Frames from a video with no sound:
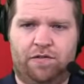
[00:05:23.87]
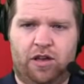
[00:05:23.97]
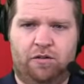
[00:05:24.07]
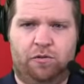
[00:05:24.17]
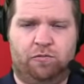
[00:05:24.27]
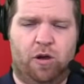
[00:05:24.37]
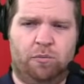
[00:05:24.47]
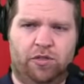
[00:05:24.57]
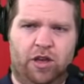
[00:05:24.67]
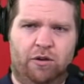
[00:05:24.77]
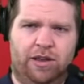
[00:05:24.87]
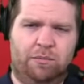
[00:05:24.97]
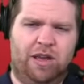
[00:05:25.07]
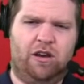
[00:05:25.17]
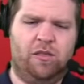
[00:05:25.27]
With Rumble, though, it can
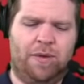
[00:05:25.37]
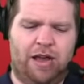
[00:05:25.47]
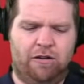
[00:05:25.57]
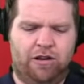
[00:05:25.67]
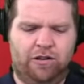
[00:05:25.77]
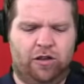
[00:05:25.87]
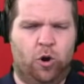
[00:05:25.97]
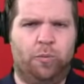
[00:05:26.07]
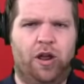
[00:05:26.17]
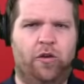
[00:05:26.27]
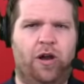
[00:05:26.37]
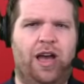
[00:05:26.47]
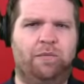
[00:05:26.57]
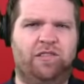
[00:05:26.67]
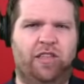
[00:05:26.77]
be on in the background. You can open other
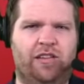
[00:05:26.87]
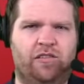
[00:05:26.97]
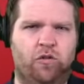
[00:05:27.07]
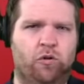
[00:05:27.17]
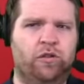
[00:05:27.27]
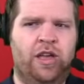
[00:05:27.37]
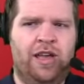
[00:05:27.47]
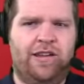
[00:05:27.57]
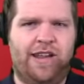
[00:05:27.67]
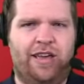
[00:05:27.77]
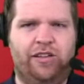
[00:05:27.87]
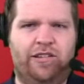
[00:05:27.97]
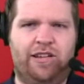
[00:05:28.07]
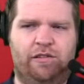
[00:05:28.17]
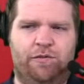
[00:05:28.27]
apps, so that's cool. Daily
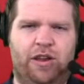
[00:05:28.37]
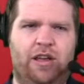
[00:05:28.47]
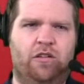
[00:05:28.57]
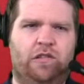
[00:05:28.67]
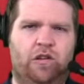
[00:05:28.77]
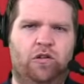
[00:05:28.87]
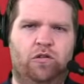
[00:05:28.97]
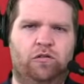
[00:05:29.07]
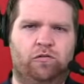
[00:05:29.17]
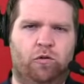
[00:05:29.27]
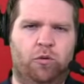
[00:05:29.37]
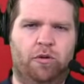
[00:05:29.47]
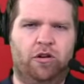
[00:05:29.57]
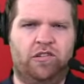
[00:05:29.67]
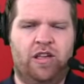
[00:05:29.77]
Chiefs videos, news,
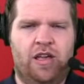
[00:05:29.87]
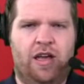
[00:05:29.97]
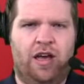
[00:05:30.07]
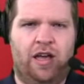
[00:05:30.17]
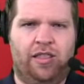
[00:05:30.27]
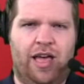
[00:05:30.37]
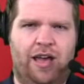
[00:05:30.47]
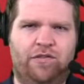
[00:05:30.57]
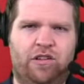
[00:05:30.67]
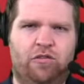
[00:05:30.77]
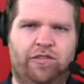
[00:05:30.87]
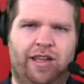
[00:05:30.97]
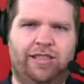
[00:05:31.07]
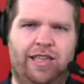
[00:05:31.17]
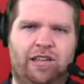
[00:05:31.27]
rumors, live shows
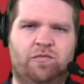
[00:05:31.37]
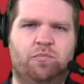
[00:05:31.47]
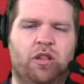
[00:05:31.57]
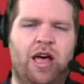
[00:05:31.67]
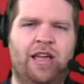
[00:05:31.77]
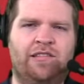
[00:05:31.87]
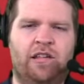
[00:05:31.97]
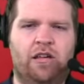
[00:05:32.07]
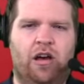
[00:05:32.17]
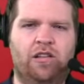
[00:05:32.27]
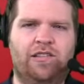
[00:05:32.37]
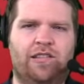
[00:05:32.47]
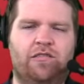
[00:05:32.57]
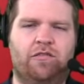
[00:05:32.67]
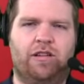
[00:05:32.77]
like this, plus
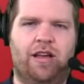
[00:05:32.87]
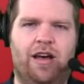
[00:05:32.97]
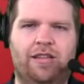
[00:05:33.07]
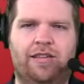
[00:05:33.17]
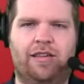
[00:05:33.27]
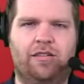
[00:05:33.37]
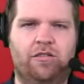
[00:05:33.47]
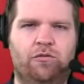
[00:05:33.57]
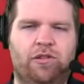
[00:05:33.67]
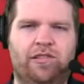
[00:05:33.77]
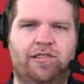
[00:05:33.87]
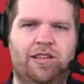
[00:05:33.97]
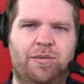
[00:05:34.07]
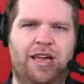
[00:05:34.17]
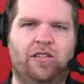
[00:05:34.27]
uncensored content. Who wants to
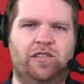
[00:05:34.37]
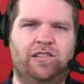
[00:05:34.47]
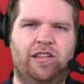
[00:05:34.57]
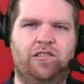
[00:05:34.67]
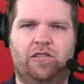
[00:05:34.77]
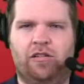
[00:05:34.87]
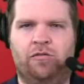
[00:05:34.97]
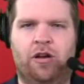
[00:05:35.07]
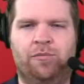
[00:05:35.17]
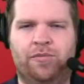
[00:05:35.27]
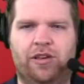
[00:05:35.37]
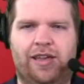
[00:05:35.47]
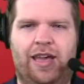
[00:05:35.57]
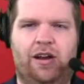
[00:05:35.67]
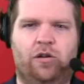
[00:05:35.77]
see me uncensored? Well, you
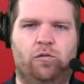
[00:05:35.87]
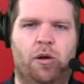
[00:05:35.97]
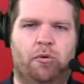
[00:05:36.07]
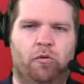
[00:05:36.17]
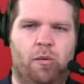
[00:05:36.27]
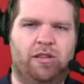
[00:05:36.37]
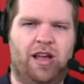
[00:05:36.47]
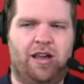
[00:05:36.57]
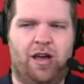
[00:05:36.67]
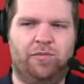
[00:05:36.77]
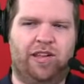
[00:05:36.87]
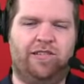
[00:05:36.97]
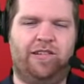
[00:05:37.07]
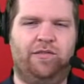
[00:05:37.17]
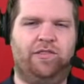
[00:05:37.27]
can on Rumble.
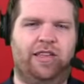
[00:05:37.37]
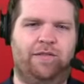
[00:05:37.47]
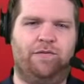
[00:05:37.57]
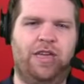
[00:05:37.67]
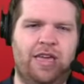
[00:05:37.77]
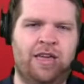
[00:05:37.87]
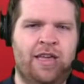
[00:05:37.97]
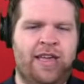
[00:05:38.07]
Rumble.com/ChiefsTV.